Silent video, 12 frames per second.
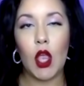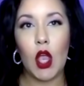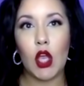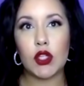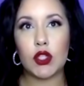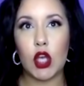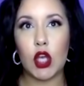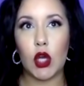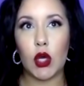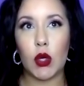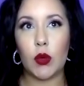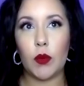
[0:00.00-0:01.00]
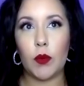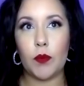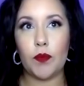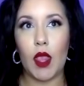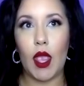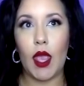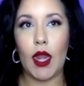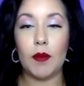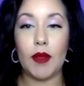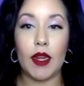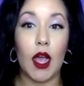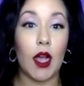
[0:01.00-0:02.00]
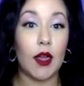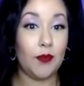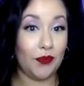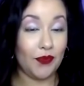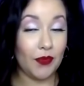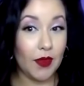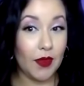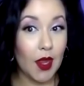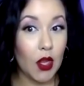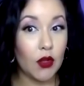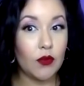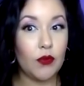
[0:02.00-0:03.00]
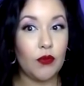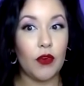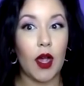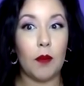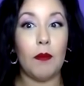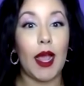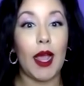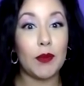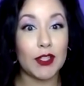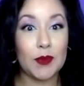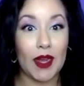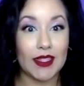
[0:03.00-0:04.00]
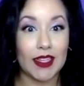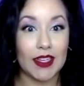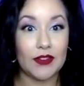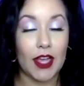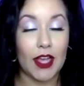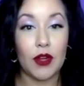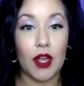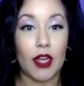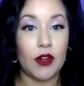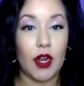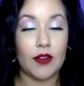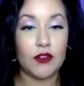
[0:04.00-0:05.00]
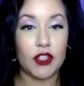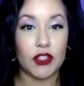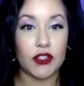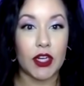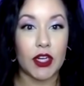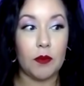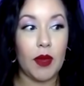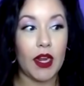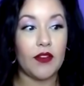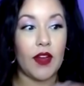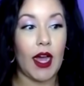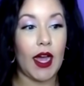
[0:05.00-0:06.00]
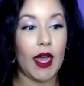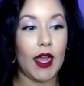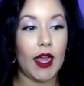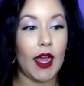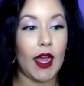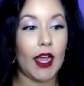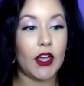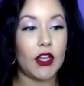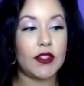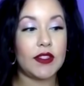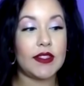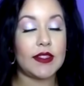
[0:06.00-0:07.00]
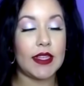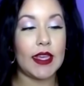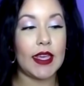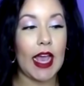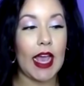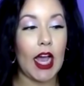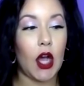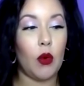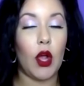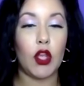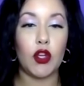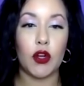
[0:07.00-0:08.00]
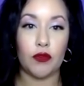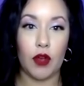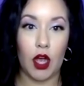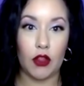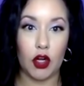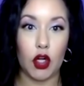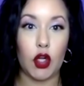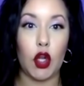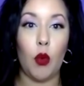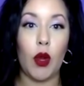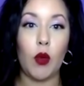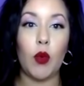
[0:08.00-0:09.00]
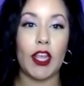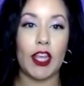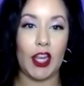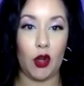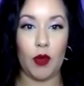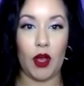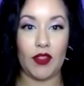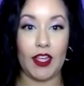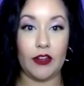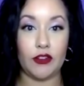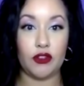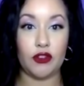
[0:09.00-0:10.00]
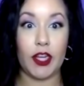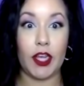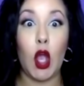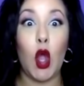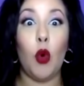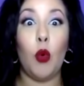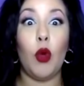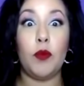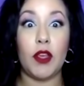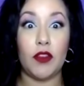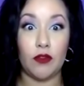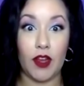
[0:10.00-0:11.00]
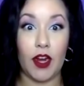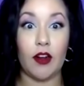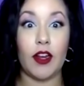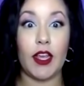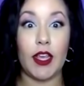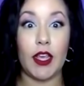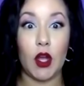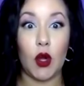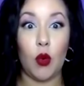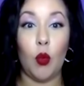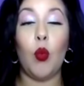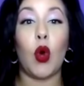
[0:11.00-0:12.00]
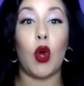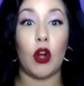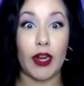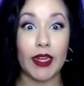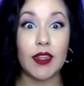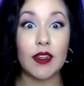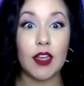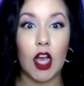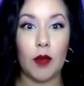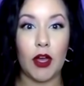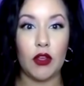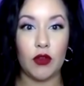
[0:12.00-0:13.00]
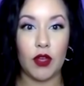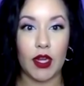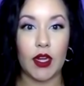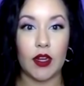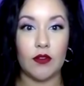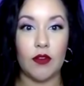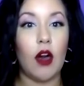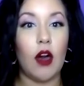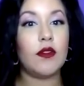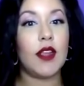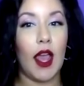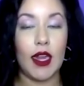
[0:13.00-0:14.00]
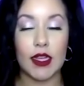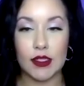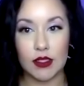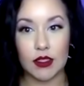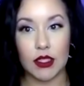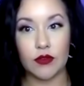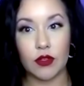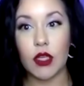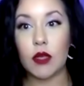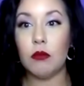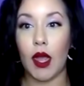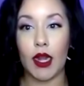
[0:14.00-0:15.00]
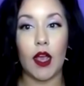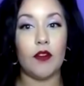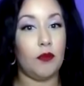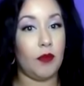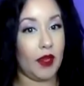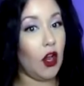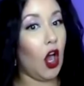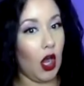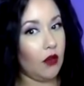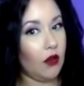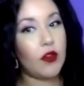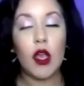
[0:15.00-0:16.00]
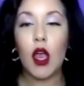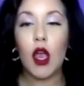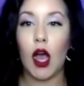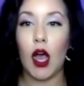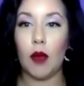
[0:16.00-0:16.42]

So and I mean, from my perspective, I do not have children, but if I could see how your father, knowing what he knew about the industry, would be very worried about you getting involved, and his delivery might have been off.